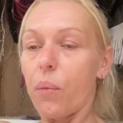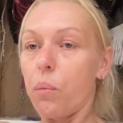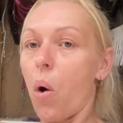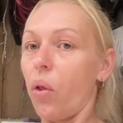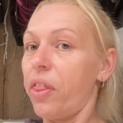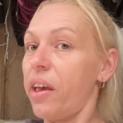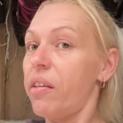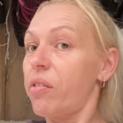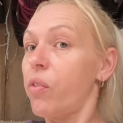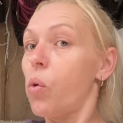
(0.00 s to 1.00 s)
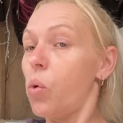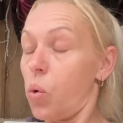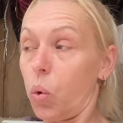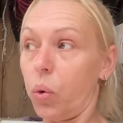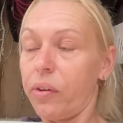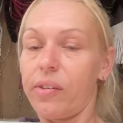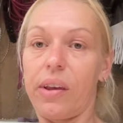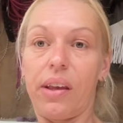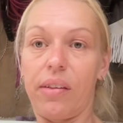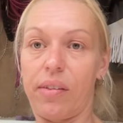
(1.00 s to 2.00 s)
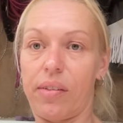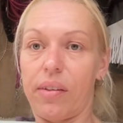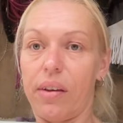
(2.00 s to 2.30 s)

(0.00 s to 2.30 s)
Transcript: what these 4 horses